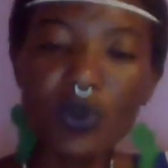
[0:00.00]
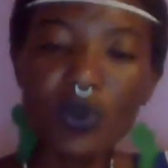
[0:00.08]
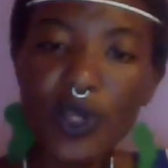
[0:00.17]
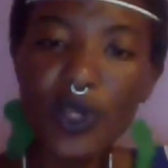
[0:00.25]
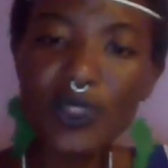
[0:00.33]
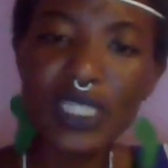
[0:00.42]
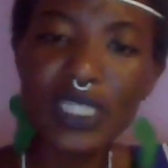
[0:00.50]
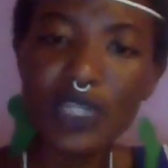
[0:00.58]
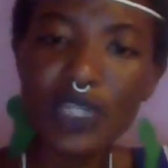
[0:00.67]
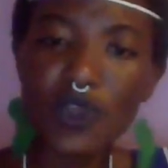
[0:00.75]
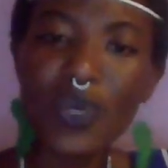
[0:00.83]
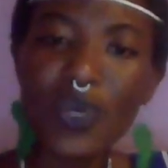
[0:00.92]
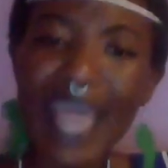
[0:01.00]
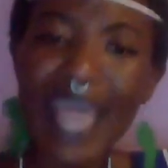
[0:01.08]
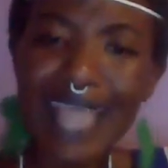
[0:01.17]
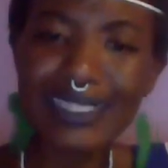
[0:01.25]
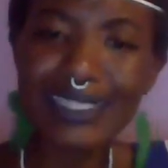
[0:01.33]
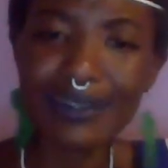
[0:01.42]
Who's going to sit in your
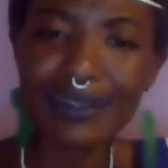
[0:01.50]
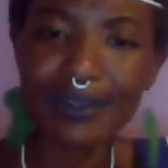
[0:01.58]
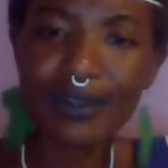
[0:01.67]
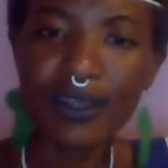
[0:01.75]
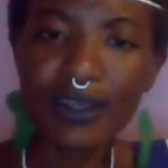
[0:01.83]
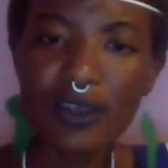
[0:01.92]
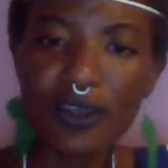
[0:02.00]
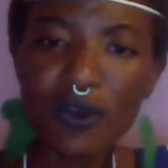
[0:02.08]
castle?